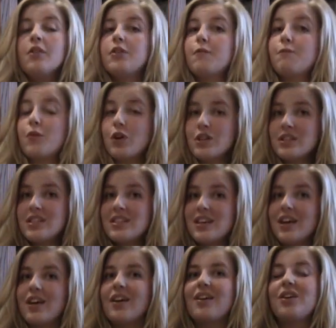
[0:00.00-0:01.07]
The first
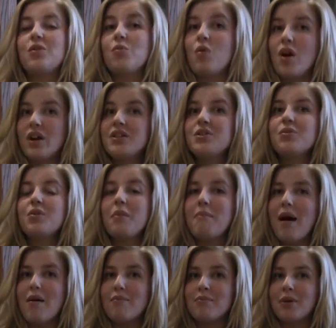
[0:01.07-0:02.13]
thing you want to
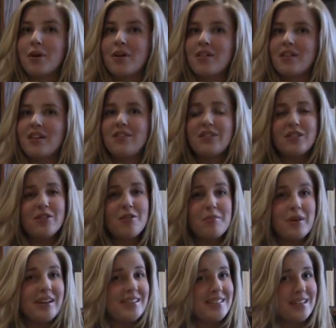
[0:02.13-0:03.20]
remember, even though it
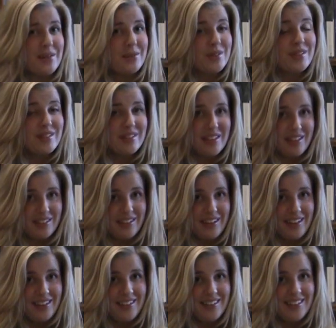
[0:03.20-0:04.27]
might sound
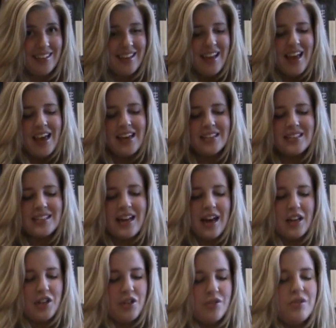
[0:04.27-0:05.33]
silly, is
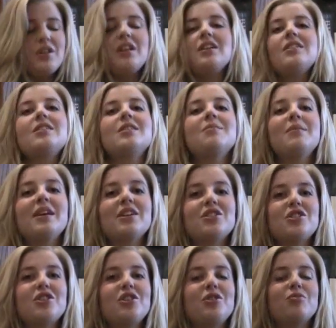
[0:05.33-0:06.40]
that you need to make
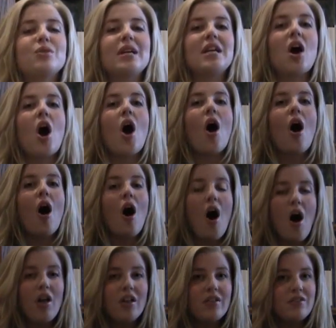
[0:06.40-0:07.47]
sure you read
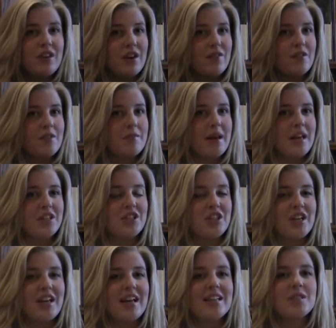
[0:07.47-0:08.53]
all of the
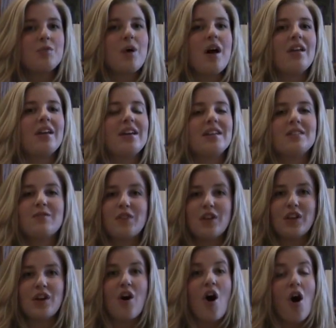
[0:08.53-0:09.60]
information as well as fill
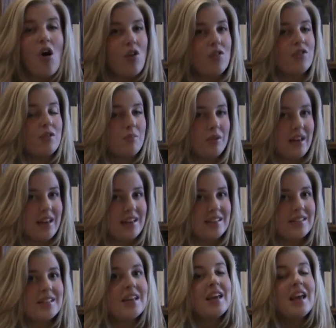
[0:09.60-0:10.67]
in all of the blanks
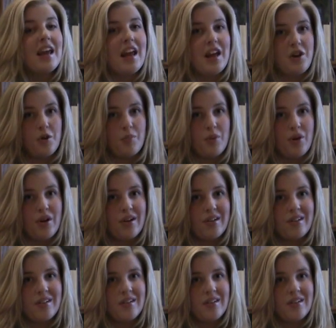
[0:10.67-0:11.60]
in your book.